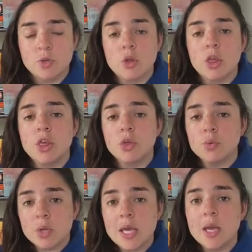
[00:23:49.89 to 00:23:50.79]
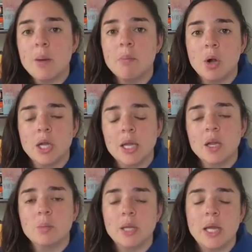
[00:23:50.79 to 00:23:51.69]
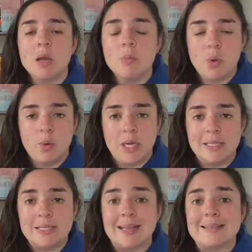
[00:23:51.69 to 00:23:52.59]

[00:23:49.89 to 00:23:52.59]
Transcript: So the 3 marketing plan components